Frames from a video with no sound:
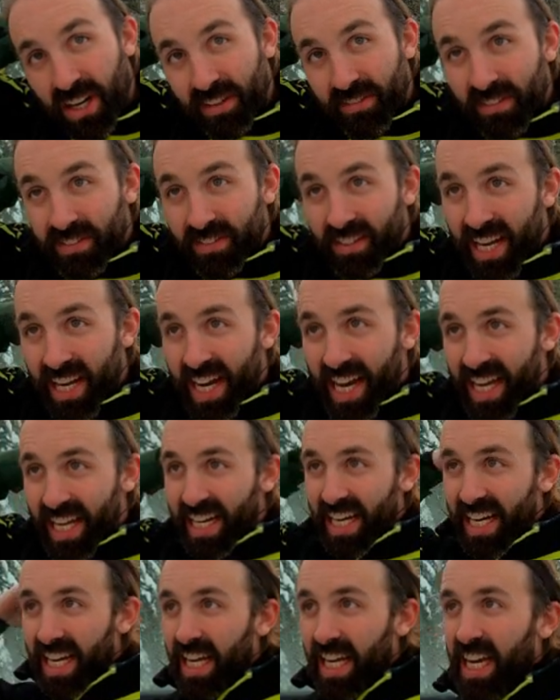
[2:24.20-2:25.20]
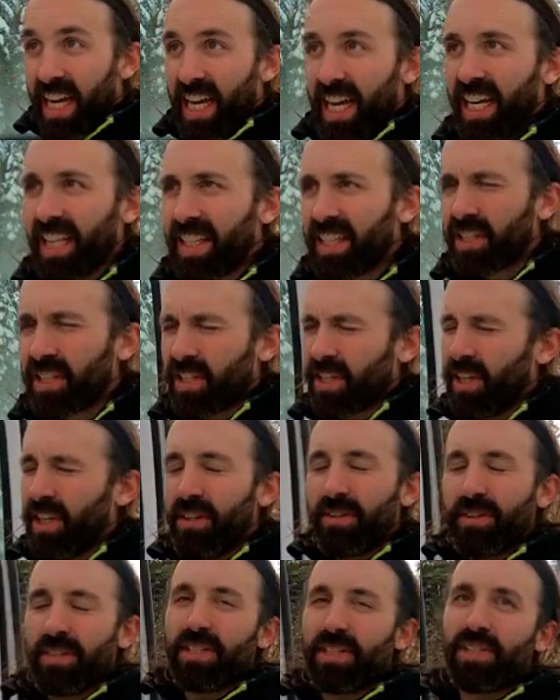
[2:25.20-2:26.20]
ride I've ever had. And the
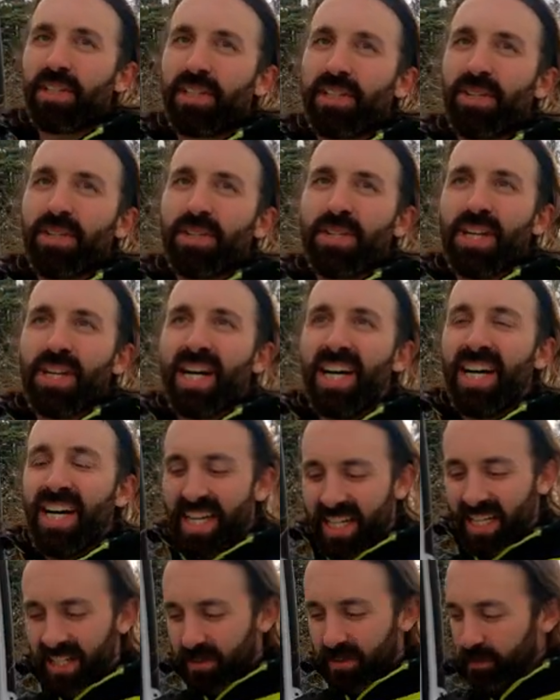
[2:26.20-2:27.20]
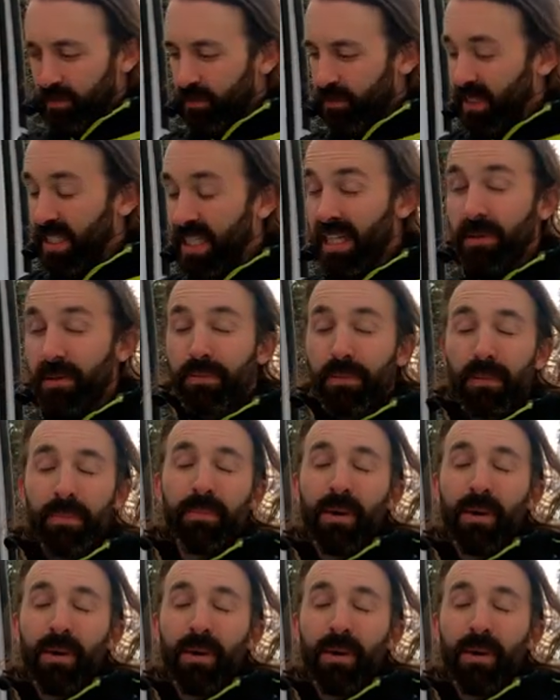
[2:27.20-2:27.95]
snow was so dry and deep